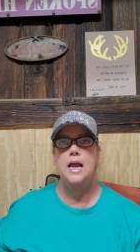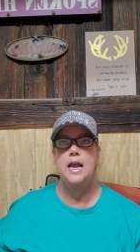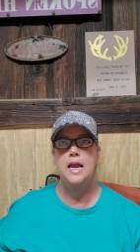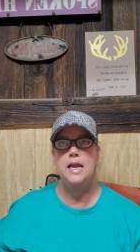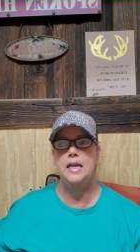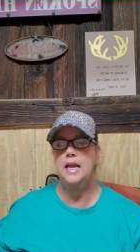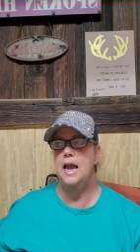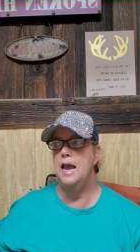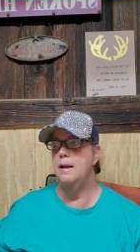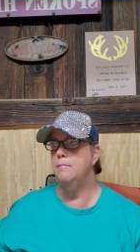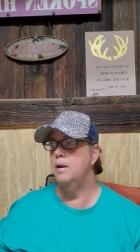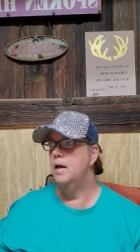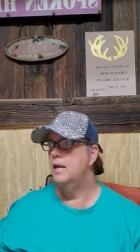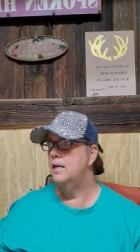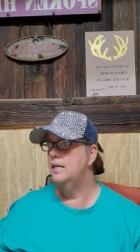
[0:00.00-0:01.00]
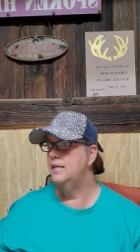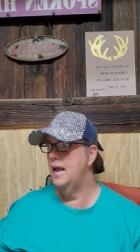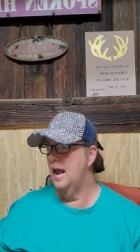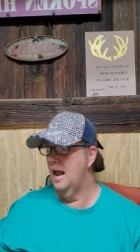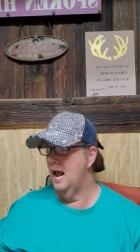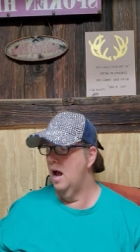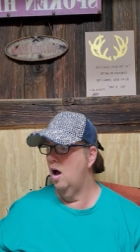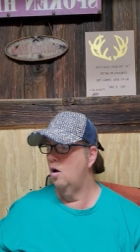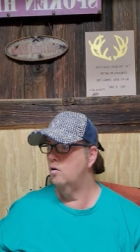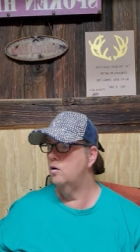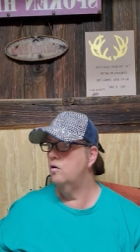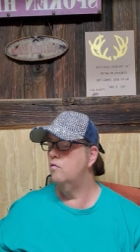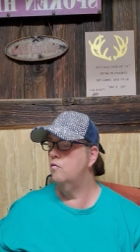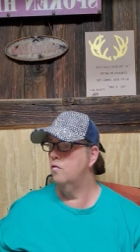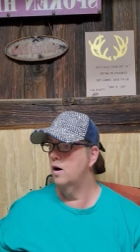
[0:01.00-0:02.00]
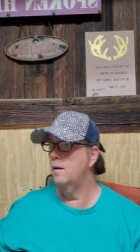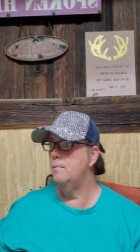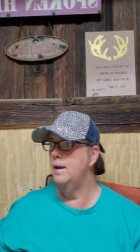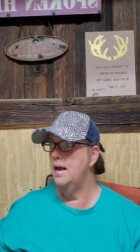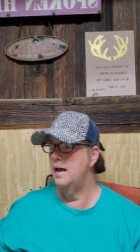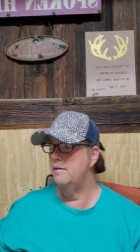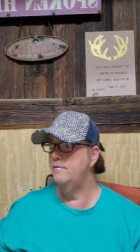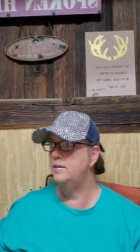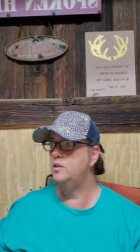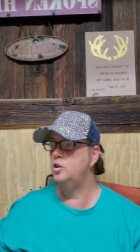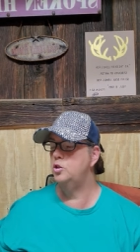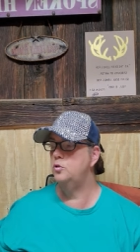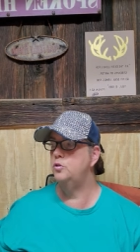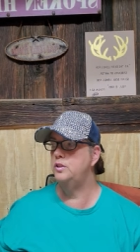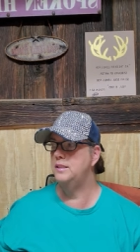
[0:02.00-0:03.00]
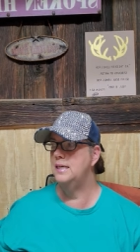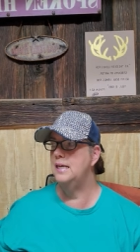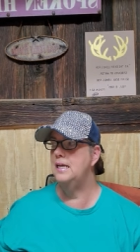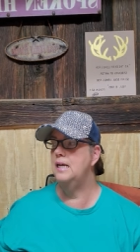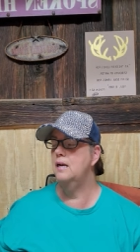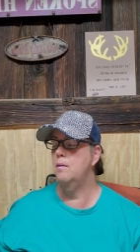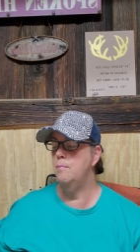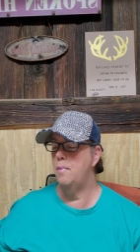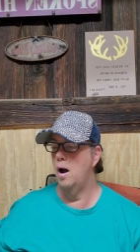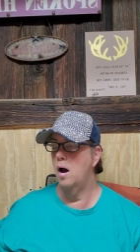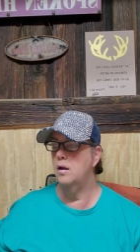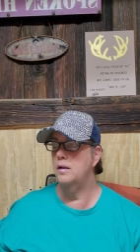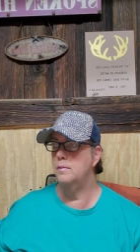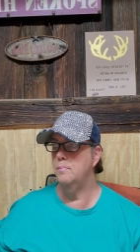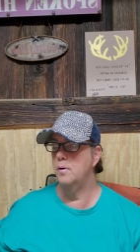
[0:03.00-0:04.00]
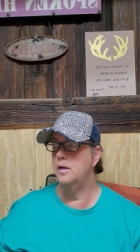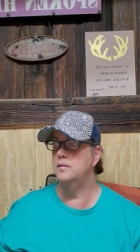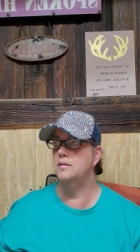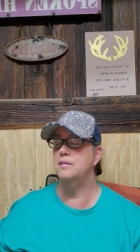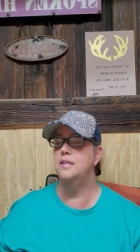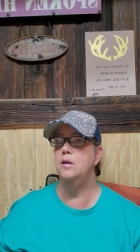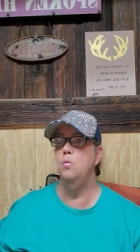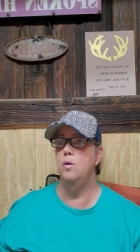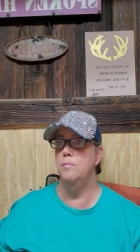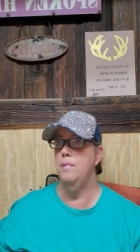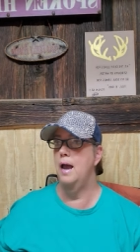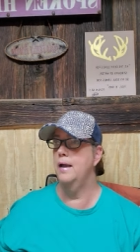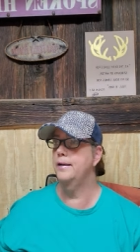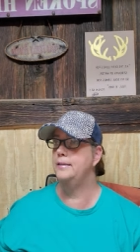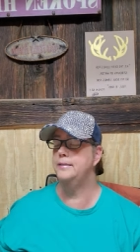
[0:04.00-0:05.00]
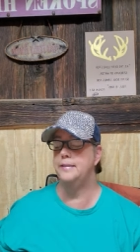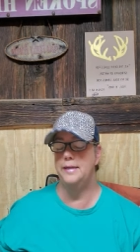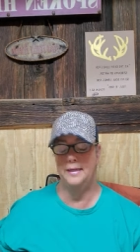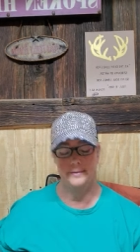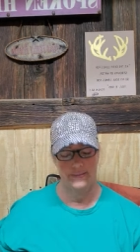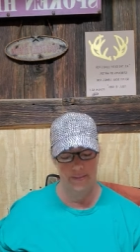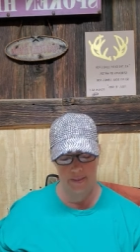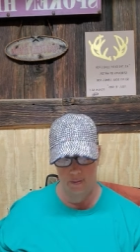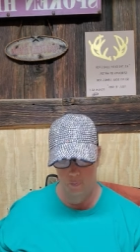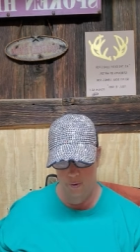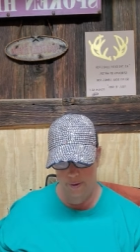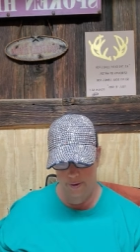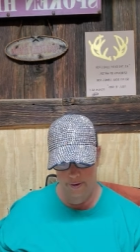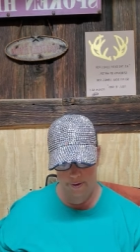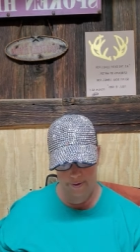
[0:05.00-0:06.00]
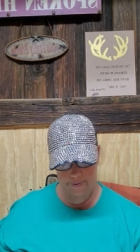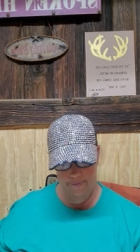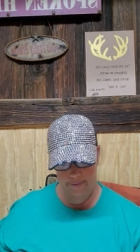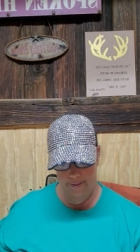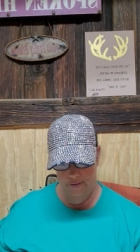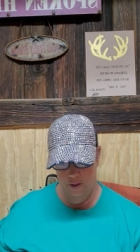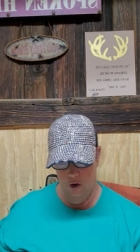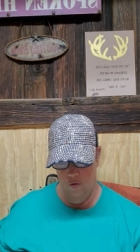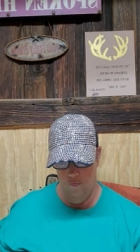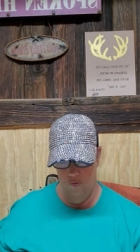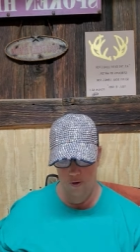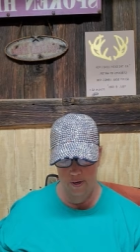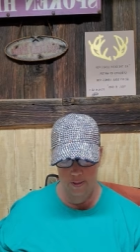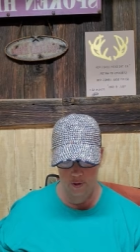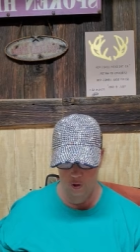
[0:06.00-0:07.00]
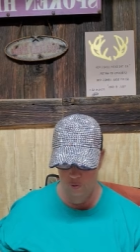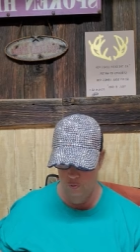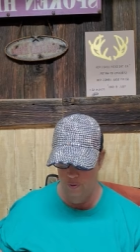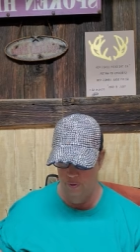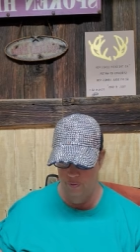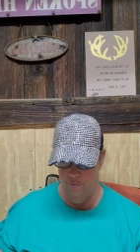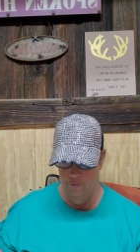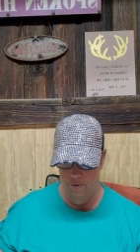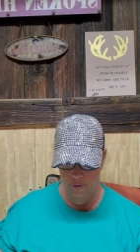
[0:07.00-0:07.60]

He came down, from heaven to see in a bodily presence. He went back. He said, that's it. We done. It's over. Uh -huh. It's uh-huh. through.